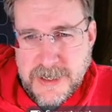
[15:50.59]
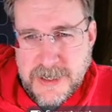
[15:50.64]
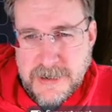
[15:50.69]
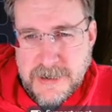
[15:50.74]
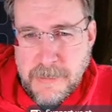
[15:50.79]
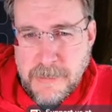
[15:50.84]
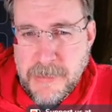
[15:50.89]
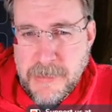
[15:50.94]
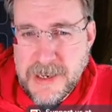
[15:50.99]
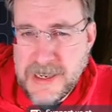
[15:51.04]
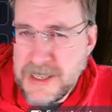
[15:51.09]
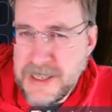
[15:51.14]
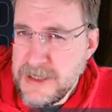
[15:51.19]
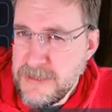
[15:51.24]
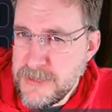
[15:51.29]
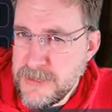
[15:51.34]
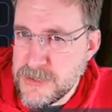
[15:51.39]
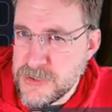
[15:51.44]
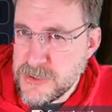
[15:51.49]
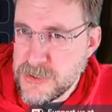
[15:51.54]
And I
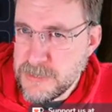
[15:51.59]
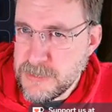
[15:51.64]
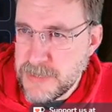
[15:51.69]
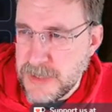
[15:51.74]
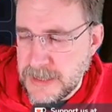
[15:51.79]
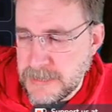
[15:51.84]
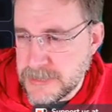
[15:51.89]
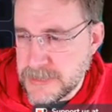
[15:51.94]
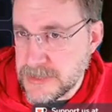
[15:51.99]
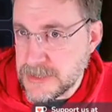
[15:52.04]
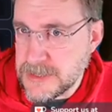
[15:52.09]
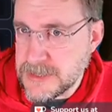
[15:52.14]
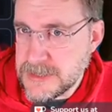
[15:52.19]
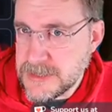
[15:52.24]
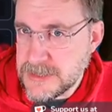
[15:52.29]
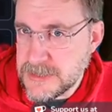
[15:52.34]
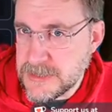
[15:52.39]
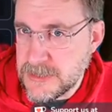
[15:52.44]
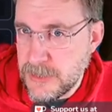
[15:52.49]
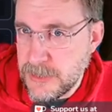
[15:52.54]
believe you should be able to
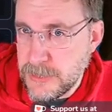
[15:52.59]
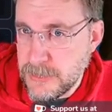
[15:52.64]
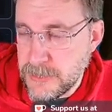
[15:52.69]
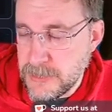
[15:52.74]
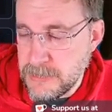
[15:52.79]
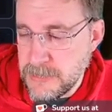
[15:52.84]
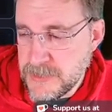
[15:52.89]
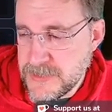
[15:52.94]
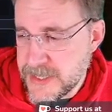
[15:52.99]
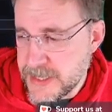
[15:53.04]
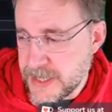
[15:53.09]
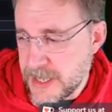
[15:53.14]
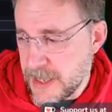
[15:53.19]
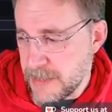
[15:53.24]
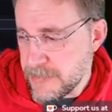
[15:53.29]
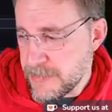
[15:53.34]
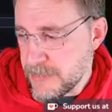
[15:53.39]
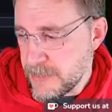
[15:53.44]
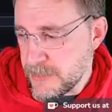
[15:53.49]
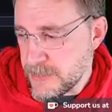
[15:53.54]
listen to it through the music
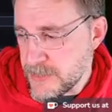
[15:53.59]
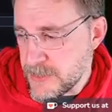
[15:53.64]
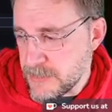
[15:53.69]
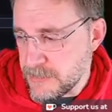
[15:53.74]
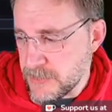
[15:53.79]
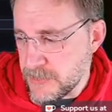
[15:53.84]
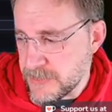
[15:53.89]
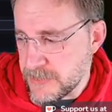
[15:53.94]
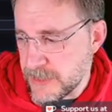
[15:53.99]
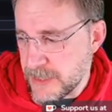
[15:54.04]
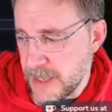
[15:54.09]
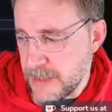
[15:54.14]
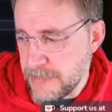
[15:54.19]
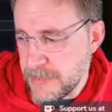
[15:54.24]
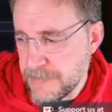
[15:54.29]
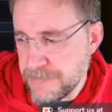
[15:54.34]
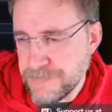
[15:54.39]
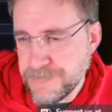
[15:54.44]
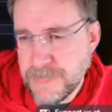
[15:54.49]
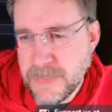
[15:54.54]
app, YouTube Music app,
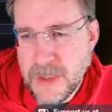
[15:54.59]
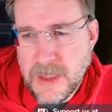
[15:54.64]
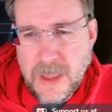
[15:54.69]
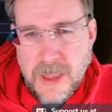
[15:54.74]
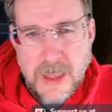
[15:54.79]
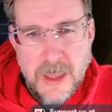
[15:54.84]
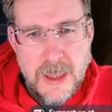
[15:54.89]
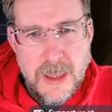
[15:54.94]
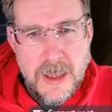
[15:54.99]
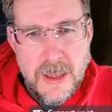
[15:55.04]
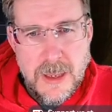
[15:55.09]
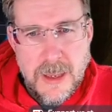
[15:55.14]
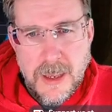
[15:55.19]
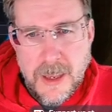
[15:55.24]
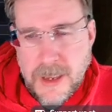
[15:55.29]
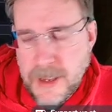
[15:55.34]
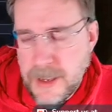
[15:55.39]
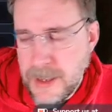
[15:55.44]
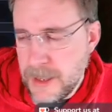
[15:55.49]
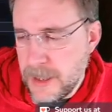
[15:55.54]

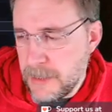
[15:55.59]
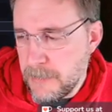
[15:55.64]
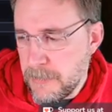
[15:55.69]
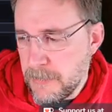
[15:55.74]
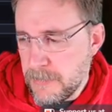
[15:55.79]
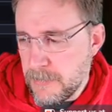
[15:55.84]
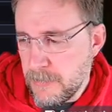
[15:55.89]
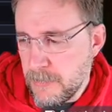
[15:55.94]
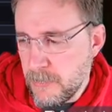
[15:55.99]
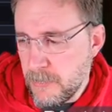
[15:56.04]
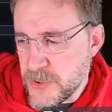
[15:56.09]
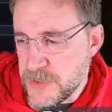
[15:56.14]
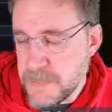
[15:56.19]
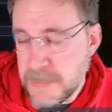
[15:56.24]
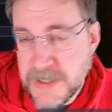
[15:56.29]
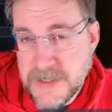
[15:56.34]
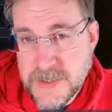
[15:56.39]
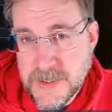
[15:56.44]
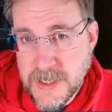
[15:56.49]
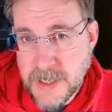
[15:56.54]
um, which
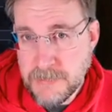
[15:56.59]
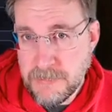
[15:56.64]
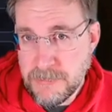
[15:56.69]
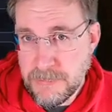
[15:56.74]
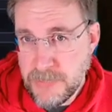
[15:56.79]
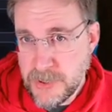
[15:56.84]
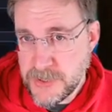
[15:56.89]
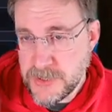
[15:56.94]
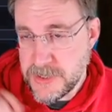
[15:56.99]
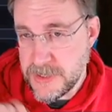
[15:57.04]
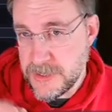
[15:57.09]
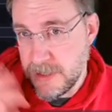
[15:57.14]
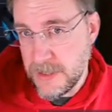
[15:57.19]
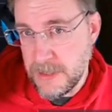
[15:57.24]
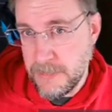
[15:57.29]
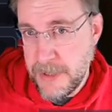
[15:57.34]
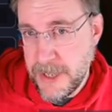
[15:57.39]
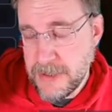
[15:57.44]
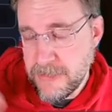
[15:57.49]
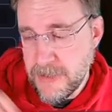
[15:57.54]
means you can put it in the
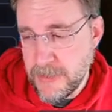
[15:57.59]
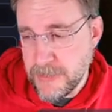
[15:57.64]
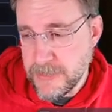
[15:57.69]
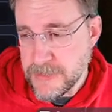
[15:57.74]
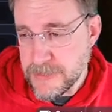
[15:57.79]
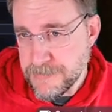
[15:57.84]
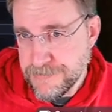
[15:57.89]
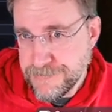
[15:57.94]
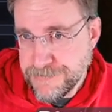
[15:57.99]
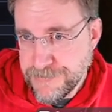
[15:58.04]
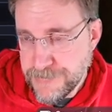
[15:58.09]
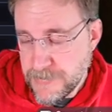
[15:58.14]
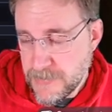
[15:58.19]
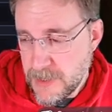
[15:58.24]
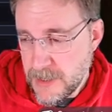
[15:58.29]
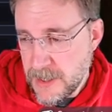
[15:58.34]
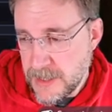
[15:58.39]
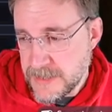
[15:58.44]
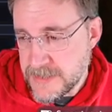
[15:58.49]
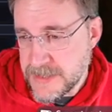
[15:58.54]
background
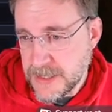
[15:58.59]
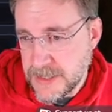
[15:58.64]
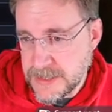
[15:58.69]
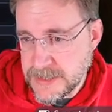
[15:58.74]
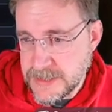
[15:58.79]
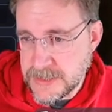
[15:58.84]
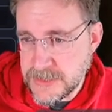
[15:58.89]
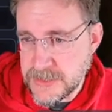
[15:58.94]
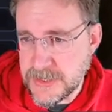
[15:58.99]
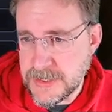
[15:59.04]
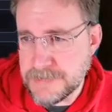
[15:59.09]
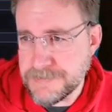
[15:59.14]
and still listen to it.